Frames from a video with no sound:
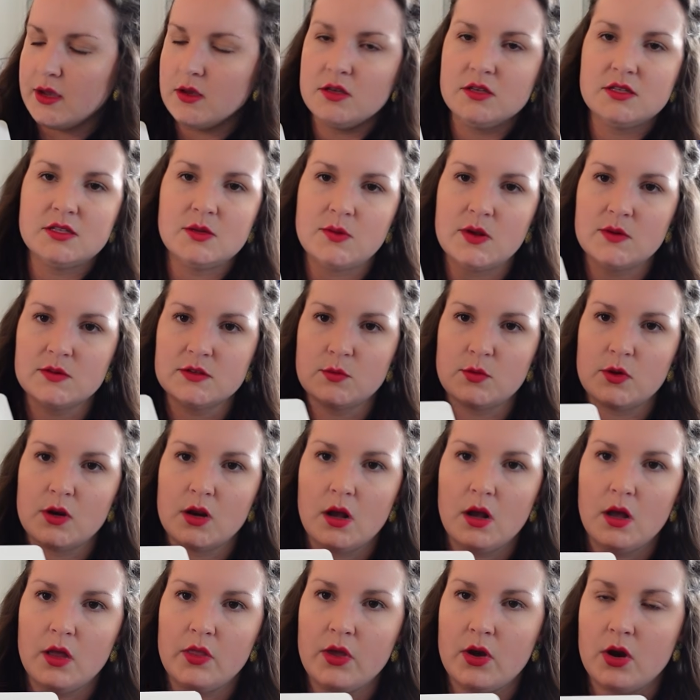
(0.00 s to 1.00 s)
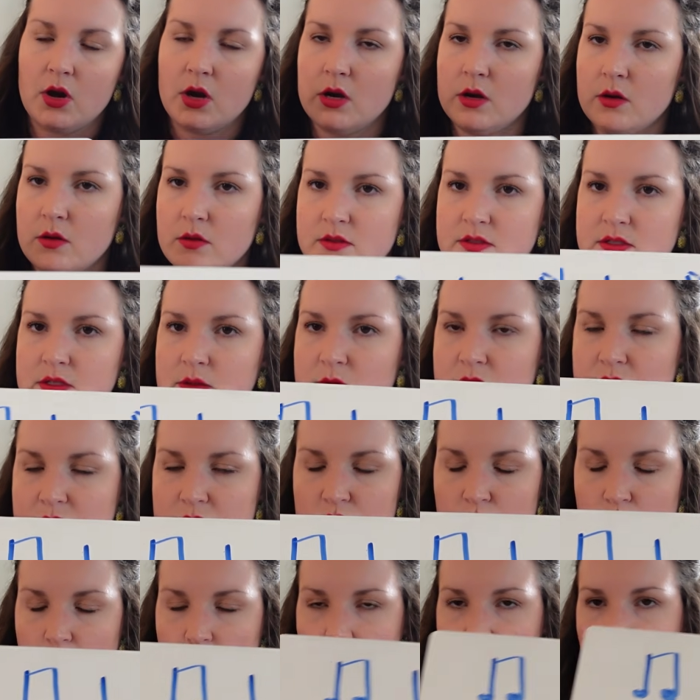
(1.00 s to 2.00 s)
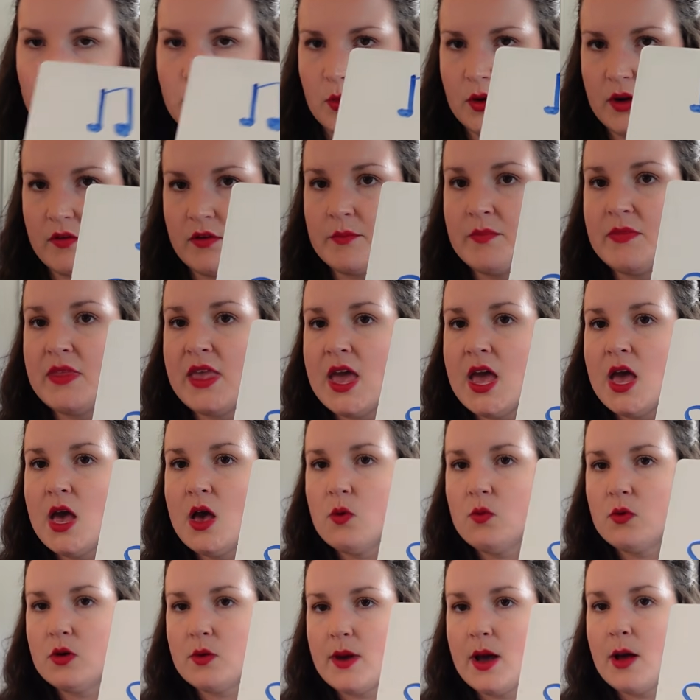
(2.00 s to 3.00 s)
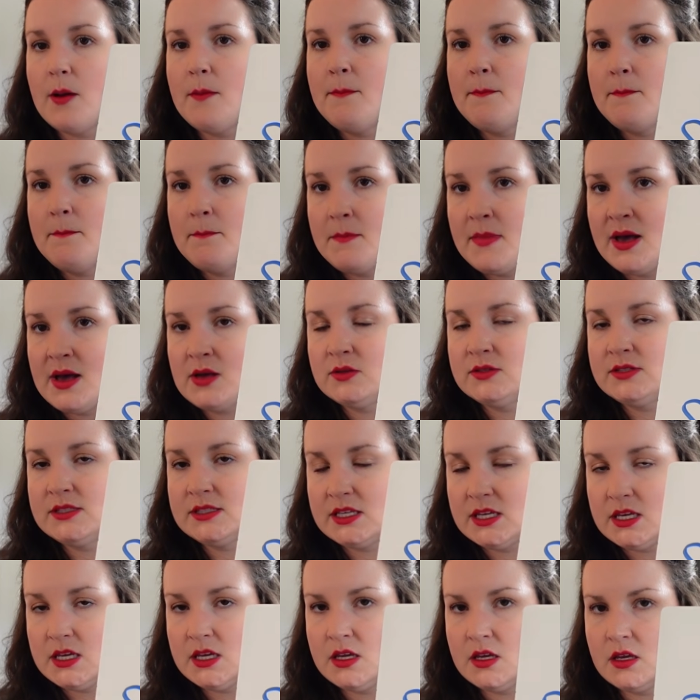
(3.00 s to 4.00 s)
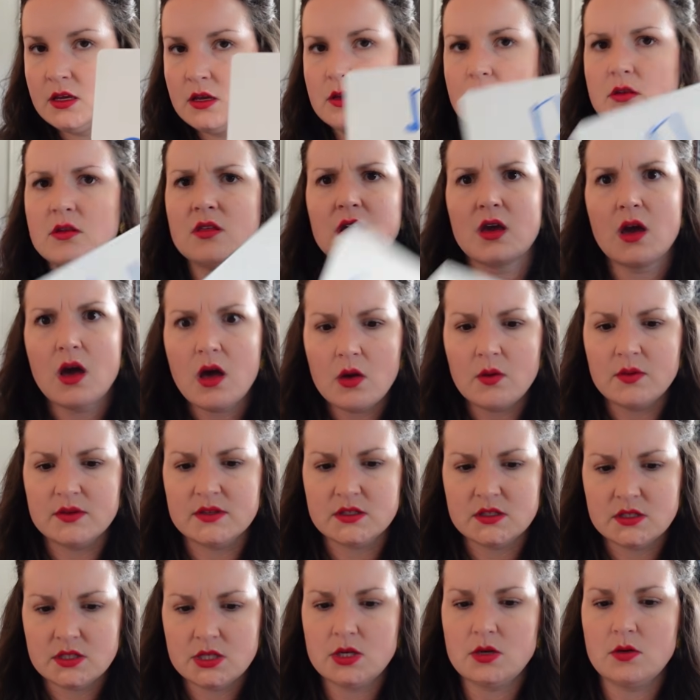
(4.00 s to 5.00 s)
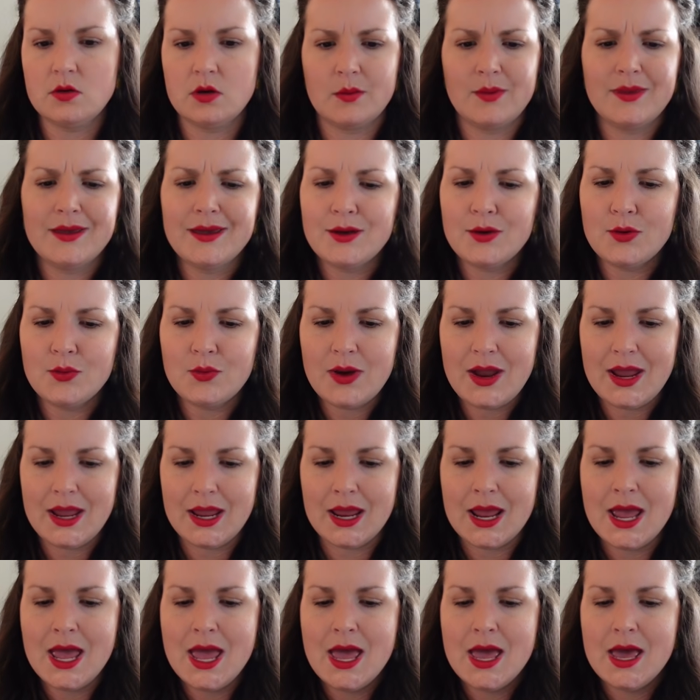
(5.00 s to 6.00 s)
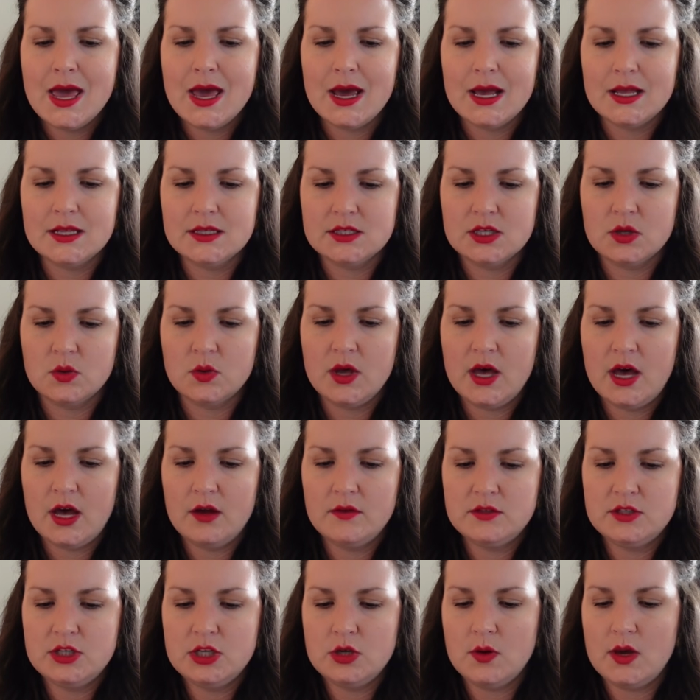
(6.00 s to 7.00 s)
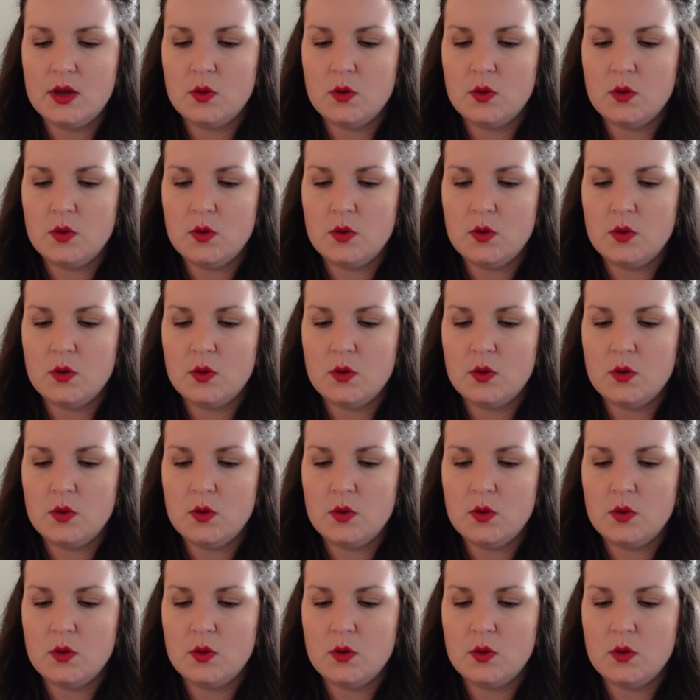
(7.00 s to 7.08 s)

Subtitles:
Sometimes I put it on the heart. Sometimes I do it on the board, whatever. What about mousey? And they're like, oh, it's two. And I'm like, great. And so we'll have two.